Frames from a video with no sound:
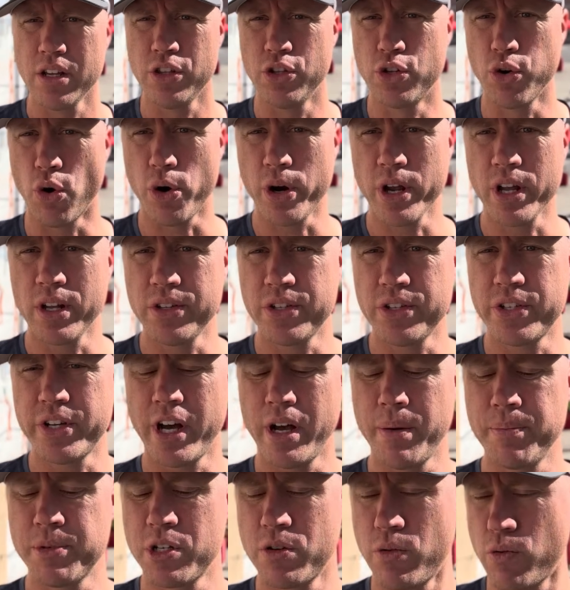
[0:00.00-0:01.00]
Dorian
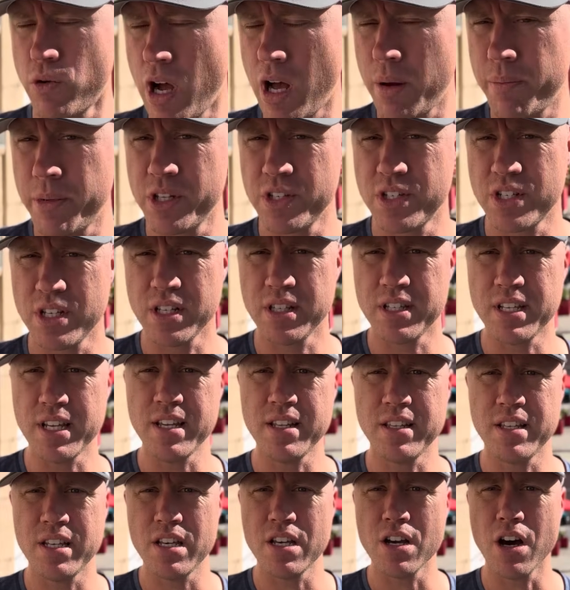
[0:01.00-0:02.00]
Thompson-Robinson,
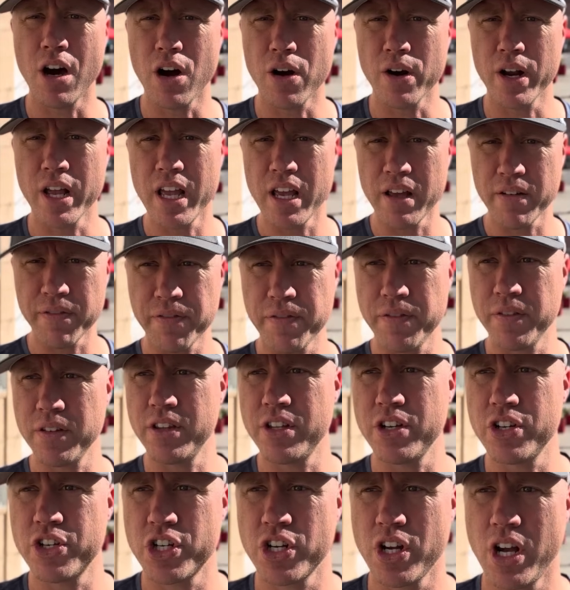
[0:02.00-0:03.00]
DTR, if
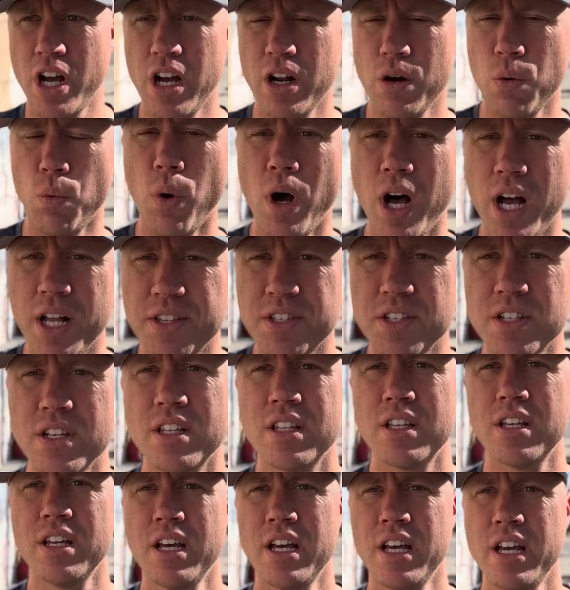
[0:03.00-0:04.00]
Deshaun
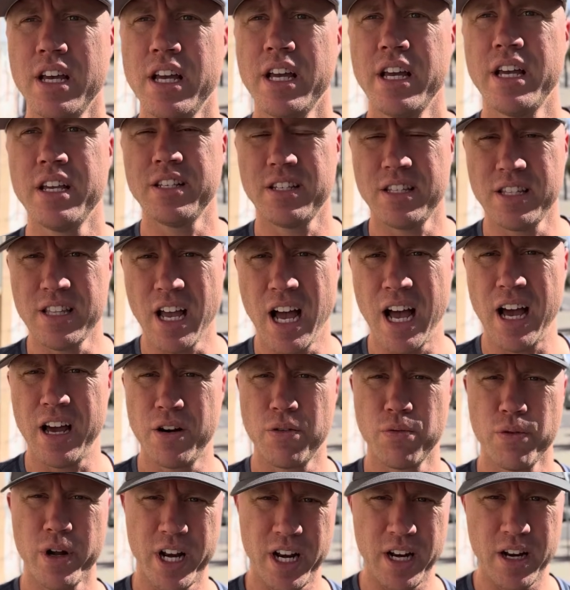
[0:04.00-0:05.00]
Watson is not
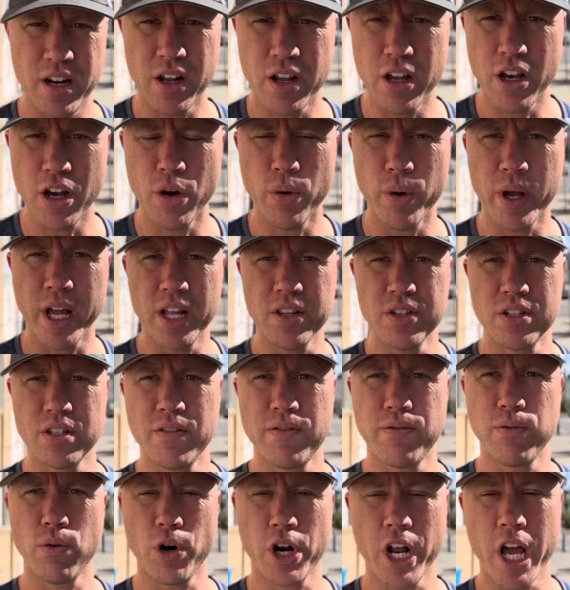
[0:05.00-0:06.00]
ready to go against the
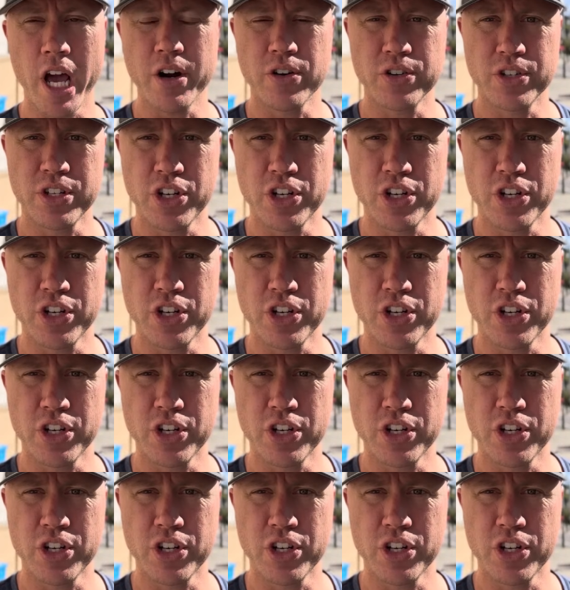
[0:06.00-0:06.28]
49ers.